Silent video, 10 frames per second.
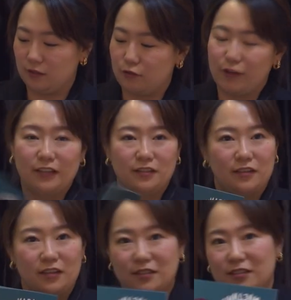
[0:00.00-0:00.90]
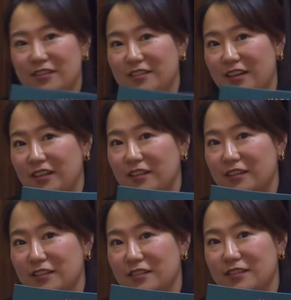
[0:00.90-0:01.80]
created this
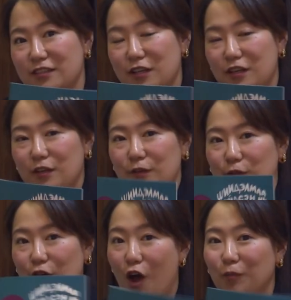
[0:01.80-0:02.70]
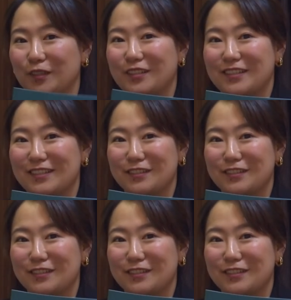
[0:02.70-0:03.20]
design, this comics,